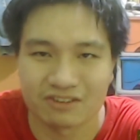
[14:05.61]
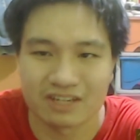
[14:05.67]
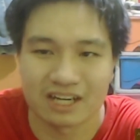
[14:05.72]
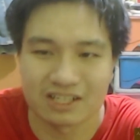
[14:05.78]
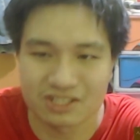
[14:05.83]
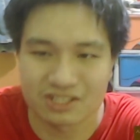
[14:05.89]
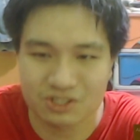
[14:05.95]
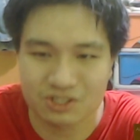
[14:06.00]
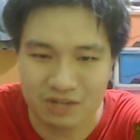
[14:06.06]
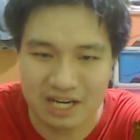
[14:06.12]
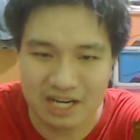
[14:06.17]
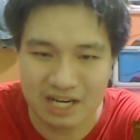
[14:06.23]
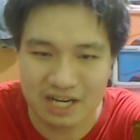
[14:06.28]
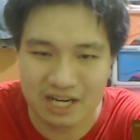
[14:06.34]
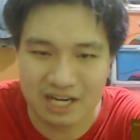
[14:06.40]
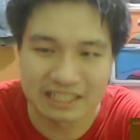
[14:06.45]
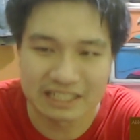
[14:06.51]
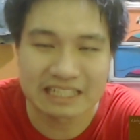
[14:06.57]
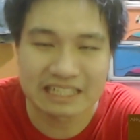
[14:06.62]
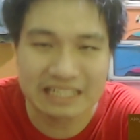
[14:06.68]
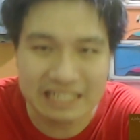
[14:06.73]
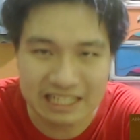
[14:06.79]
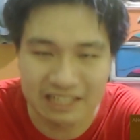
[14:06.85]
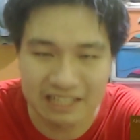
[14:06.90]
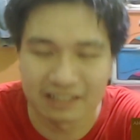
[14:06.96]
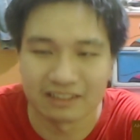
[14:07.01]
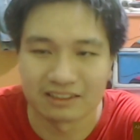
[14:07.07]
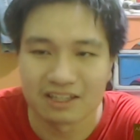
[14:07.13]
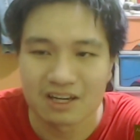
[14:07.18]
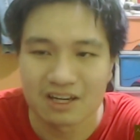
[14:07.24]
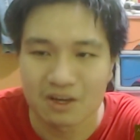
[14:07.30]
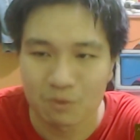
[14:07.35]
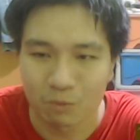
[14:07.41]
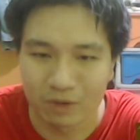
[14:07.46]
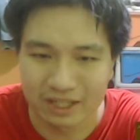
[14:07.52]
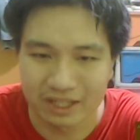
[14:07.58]
They are tragically killed
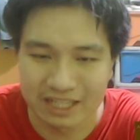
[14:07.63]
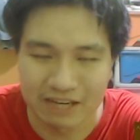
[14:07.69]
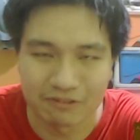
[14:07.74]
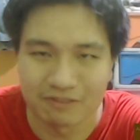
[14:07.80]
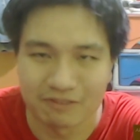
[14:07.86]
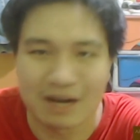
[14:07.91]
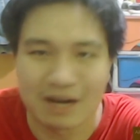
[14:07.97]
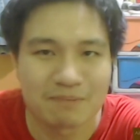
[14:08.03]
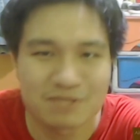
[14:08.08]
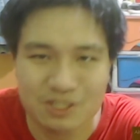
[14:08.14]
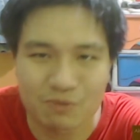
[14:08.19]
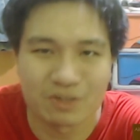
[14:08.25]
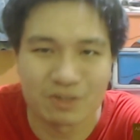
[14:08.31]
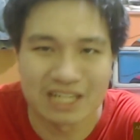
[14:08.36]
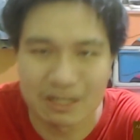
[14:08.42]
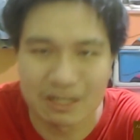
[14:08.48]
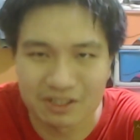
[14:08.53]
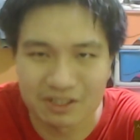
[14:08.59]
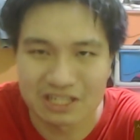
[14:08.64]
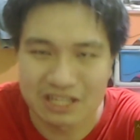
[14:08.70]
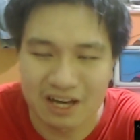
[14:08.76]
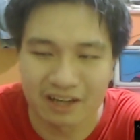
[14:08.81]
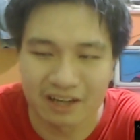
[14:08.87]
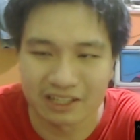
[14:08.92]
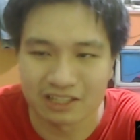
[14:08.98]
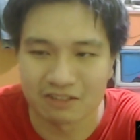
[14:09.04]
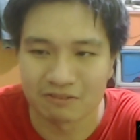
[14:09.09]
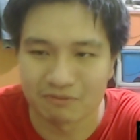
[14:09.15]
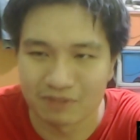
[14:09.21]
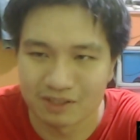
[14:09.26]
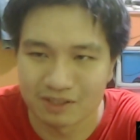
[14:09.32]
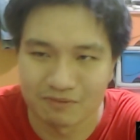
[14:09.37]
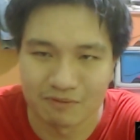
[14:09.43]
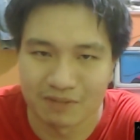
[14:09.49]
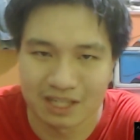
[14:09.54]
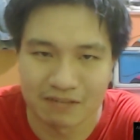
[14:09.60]
when they were young, you know,
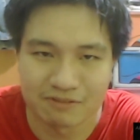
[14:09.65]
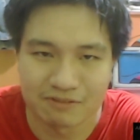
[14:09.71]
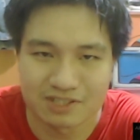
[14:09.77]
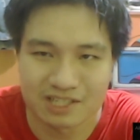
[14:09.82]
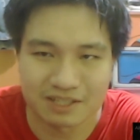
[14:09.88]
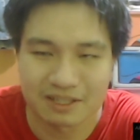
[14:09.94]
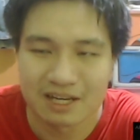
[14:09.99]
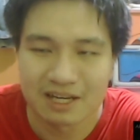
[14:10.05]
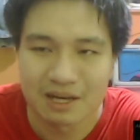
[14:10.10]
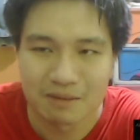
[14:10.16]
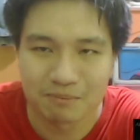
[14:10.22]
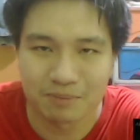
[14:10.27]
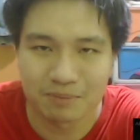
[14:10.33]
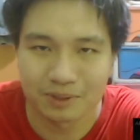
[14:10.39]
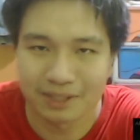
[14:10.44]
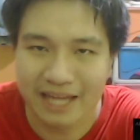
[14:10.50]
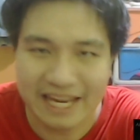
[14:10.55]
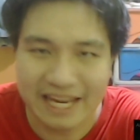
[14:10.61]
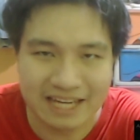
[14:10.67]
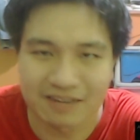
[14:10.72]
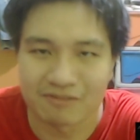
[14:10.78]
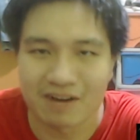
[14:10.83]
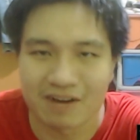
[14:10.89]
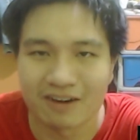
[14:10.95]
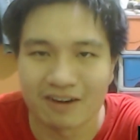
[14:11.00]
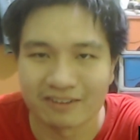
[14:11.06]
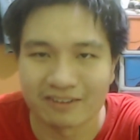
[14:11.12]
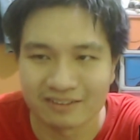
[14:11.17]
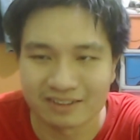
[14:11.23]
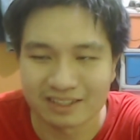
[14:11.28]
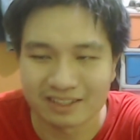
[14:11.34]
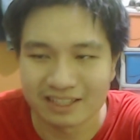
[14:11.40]
when they was like playing around,